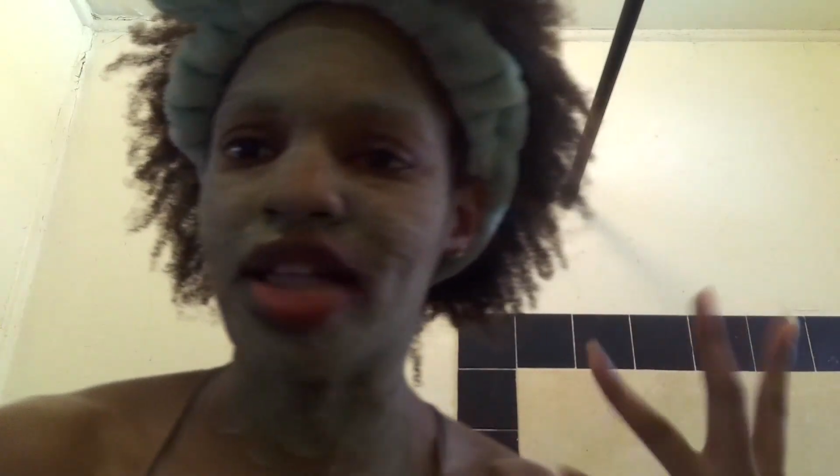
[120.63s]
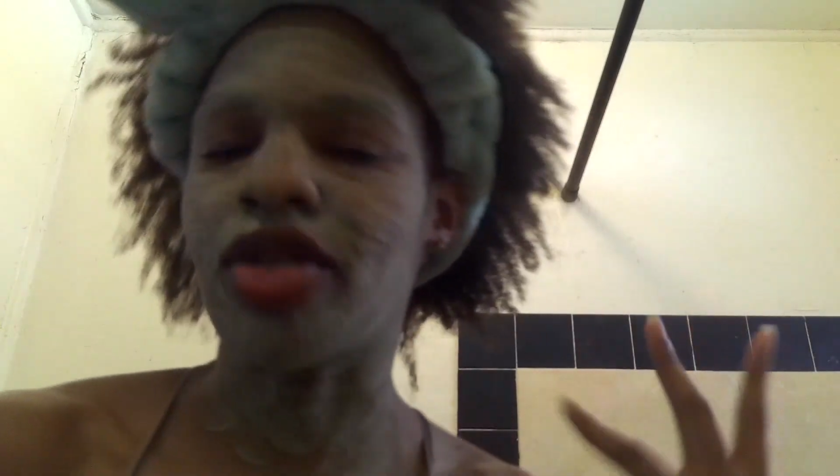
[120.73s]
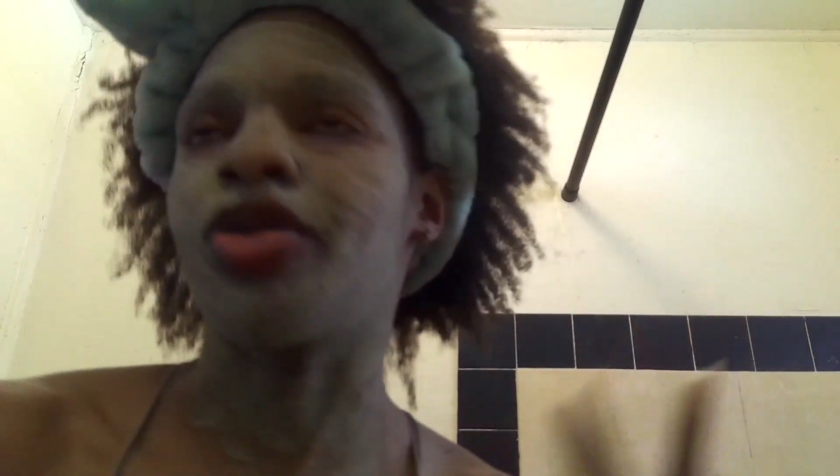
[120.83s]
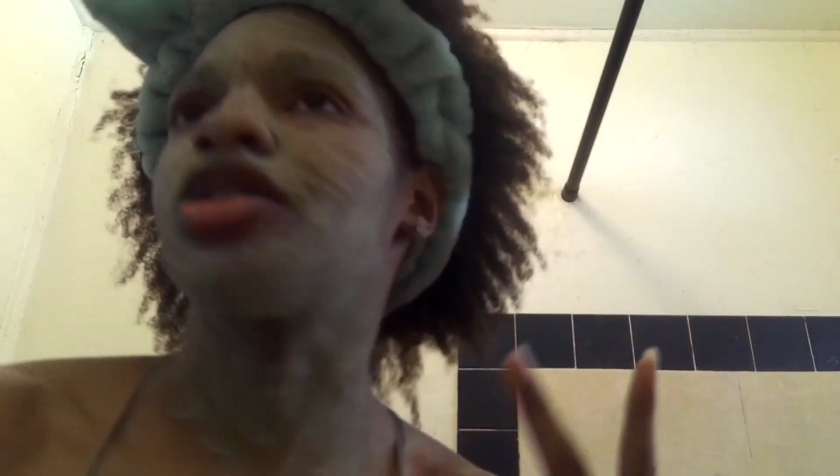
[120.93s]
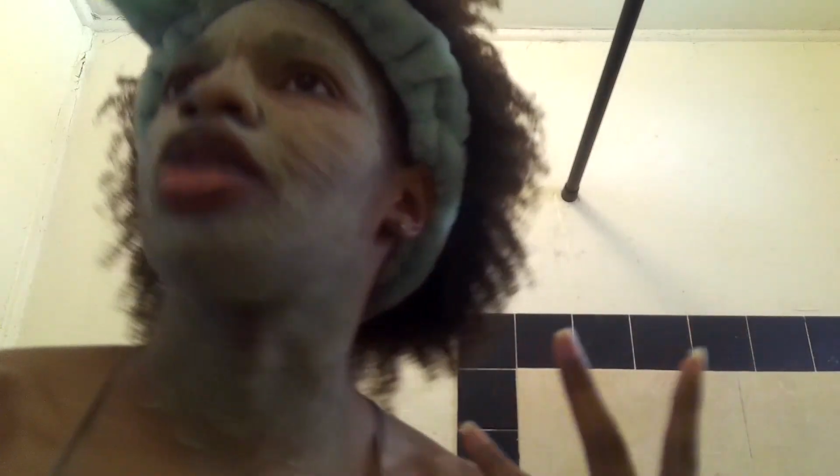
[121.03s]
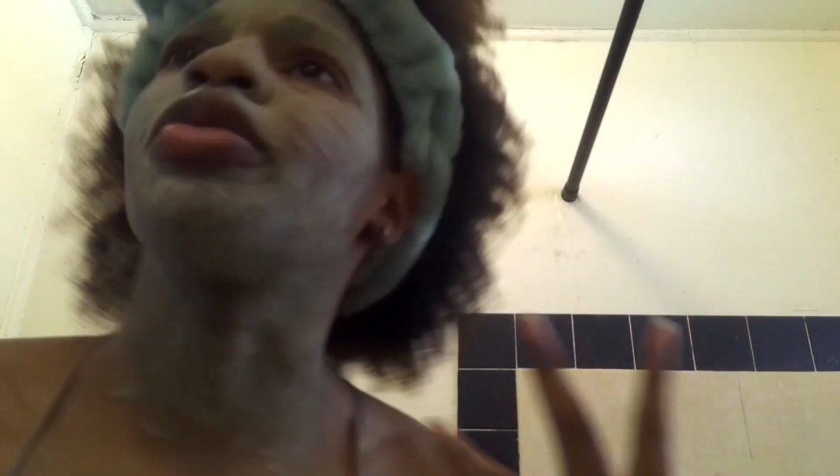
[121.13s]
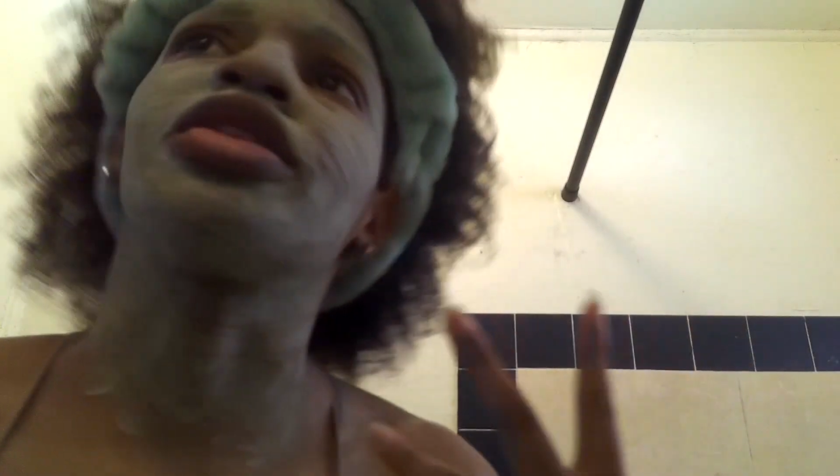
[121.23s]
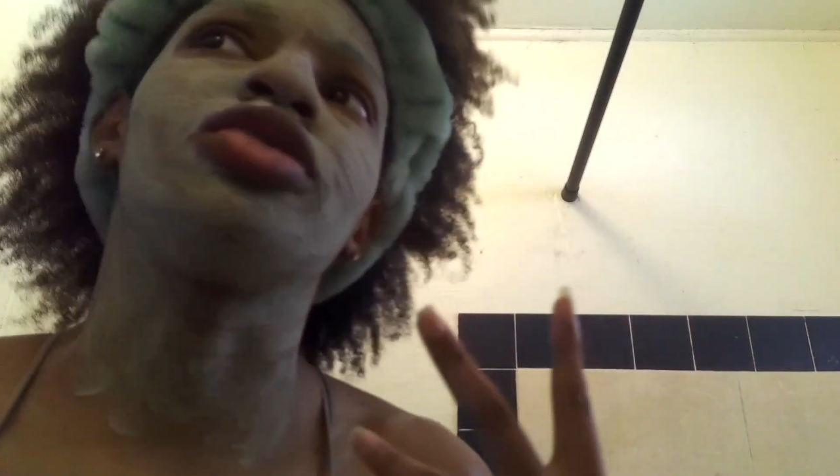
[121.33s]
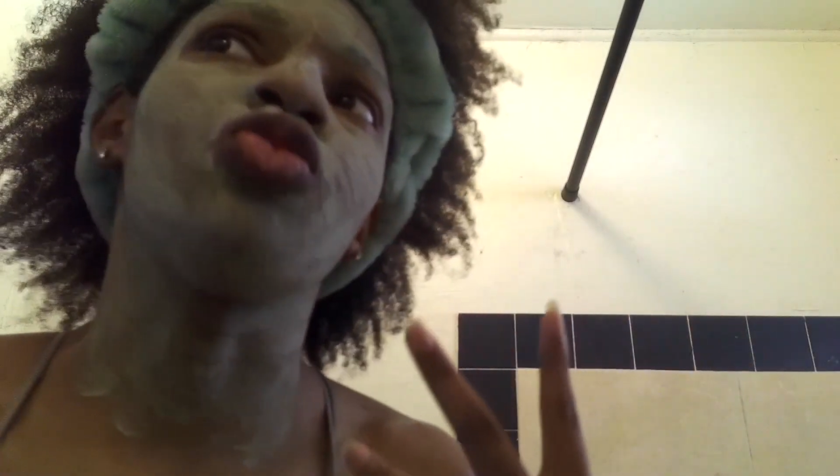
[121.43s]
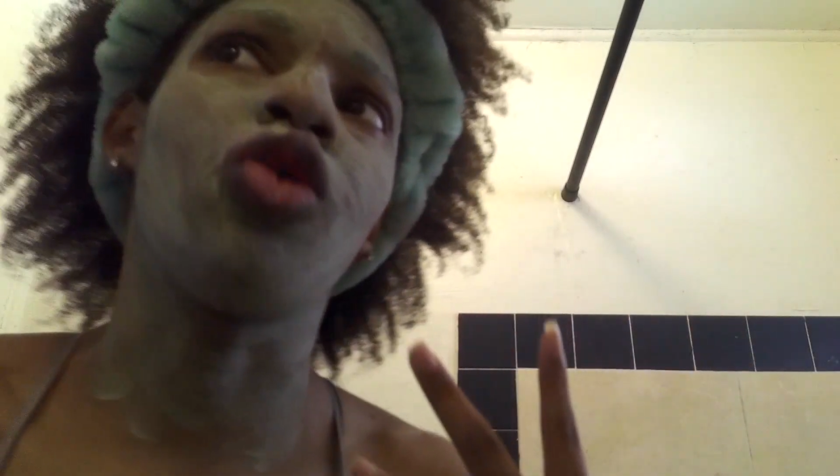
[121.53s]
so we'll start with
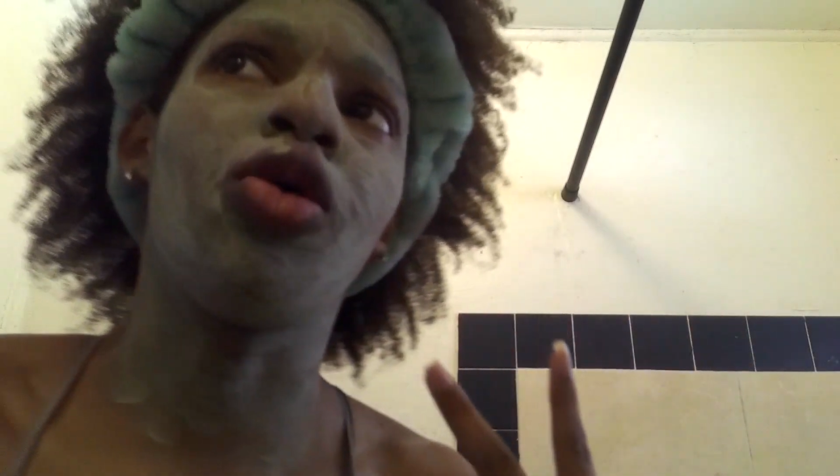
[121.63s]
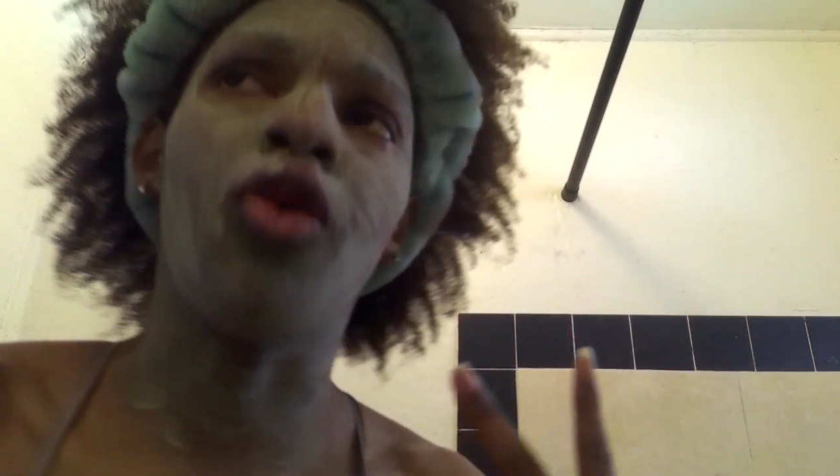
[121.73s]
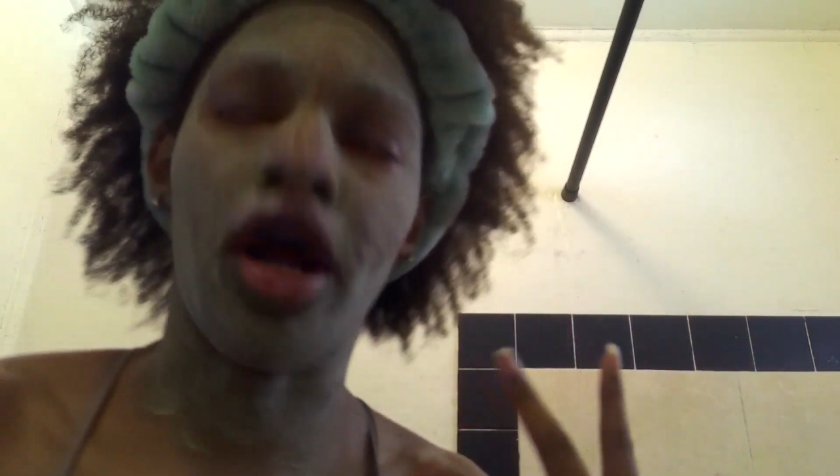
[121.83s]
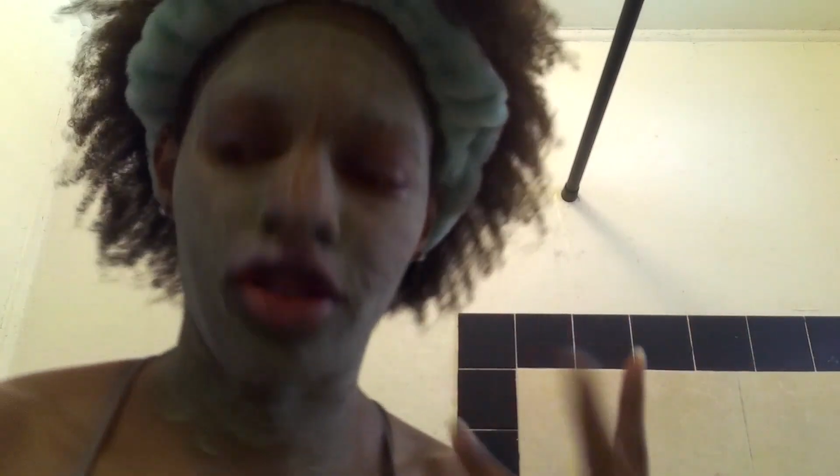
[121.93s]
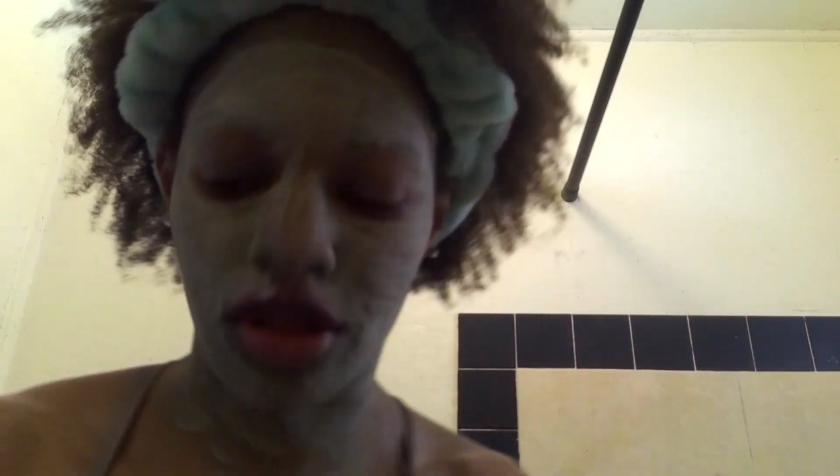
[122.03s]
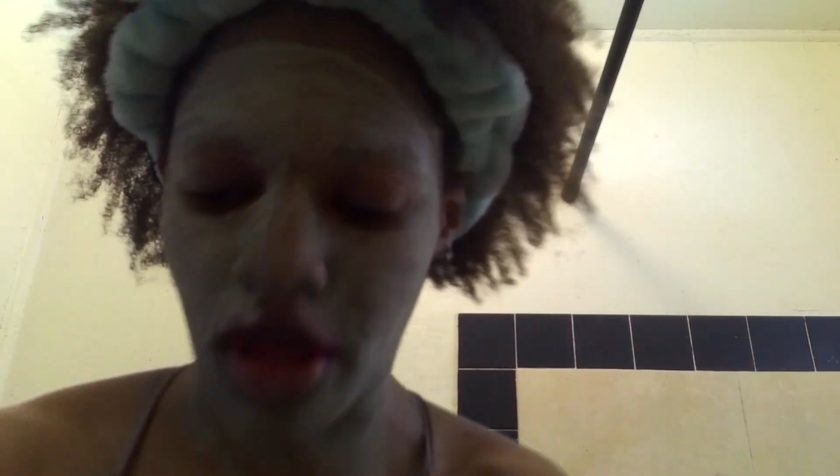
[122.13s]
warm water. So